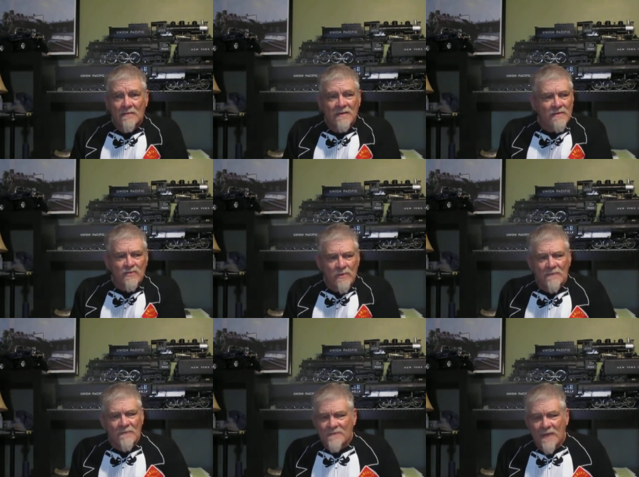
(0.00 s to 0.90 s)
Each one
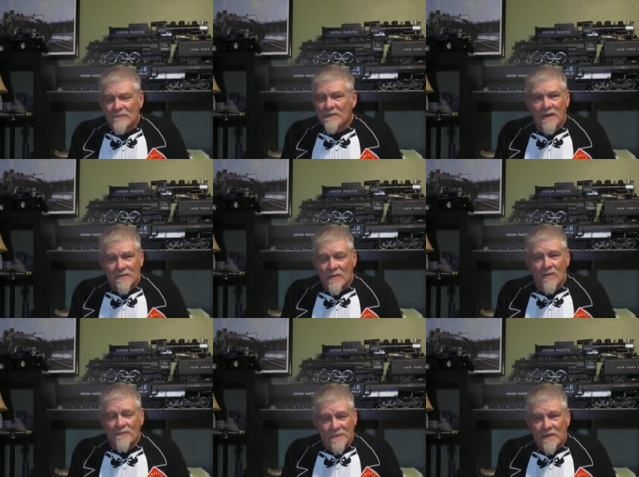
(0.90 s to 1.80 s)
of us haven't got it
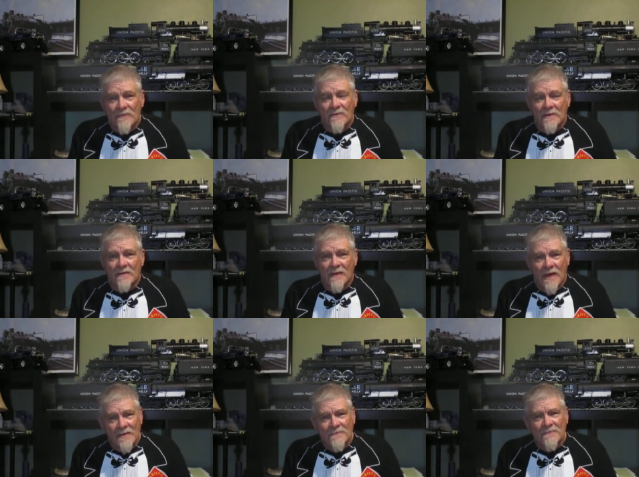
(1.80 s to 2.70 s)
all together yet,
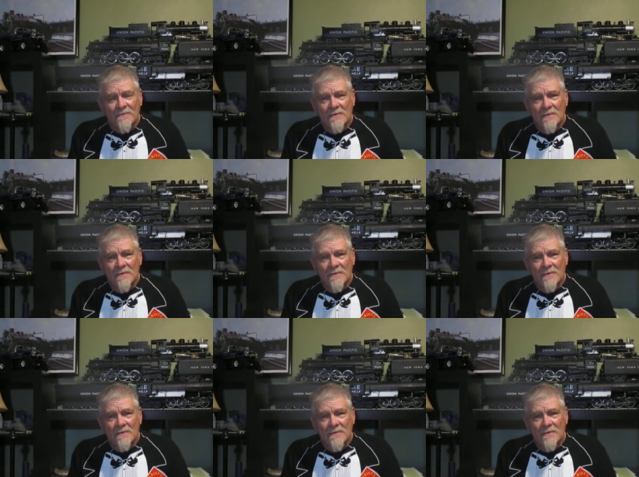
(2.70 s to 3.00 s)
guys.